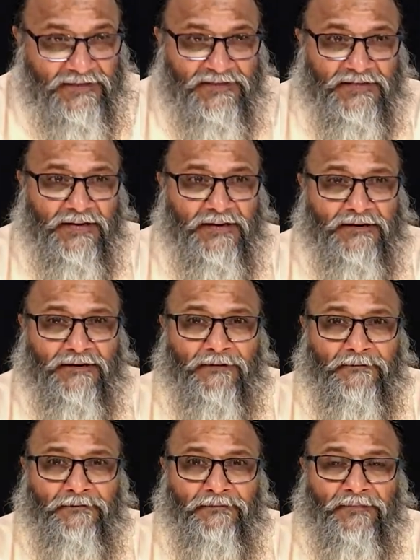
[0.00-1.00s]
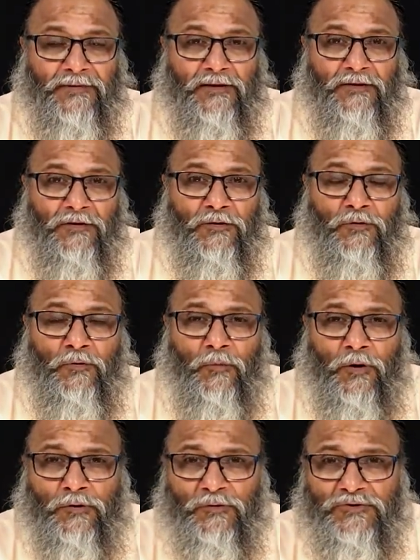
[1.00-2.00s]
in this state you
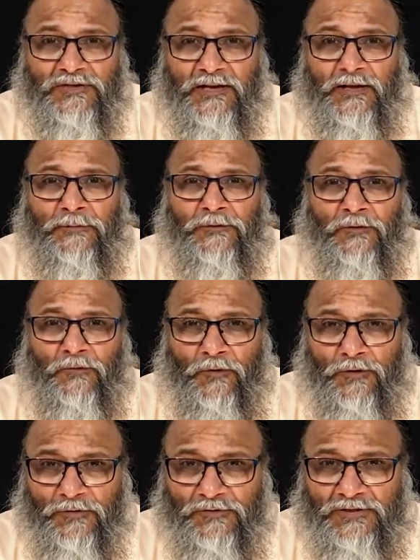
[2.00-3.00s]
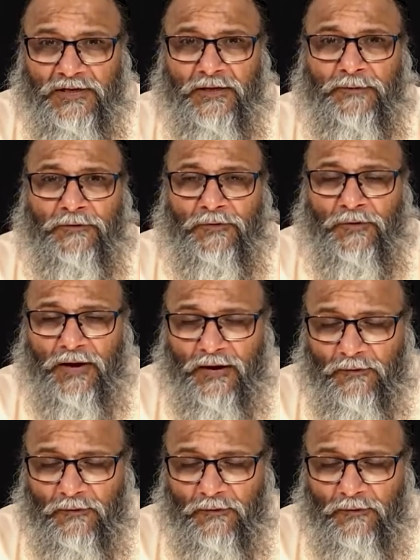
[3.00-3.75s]
want to sleep, you want to sleep, you,